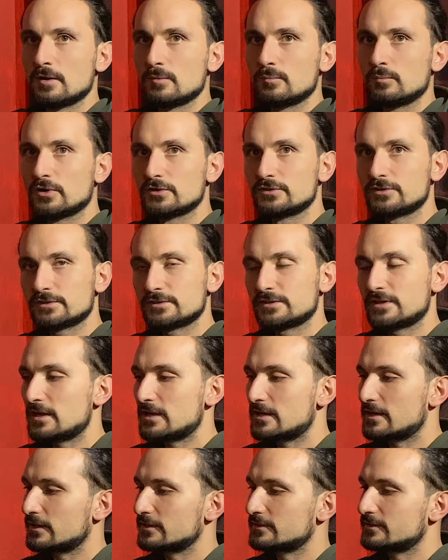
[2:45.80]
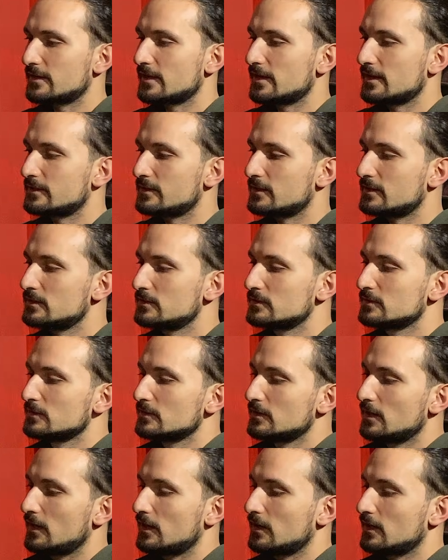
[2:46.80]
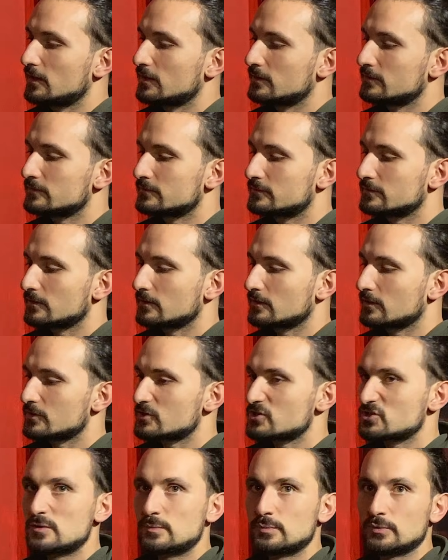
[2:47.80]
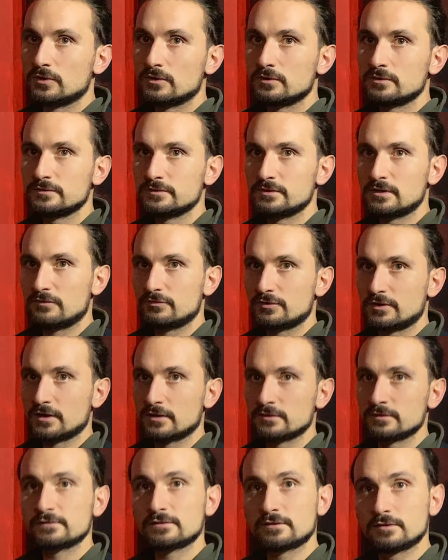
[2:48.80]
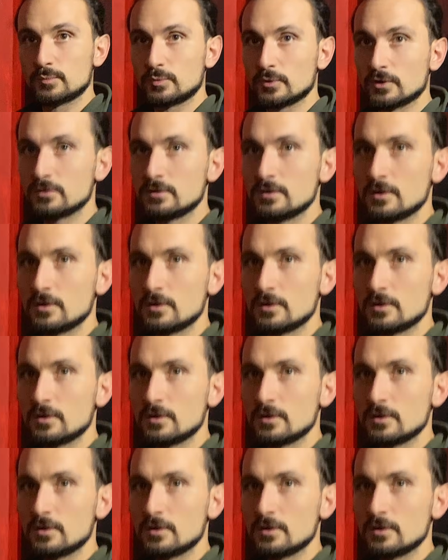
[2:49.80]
modern-day Cartagena, and Scipio, the African, Scipio,